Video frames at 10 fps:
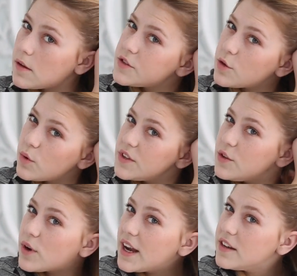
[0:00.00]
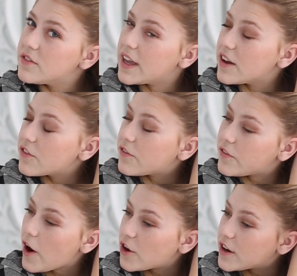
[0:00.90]
So once you kind of get
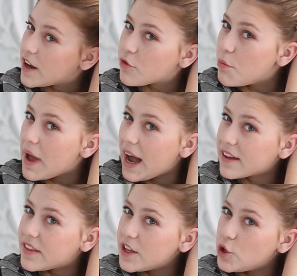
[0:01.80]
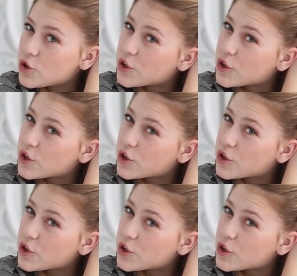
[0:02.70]
far enough back that you're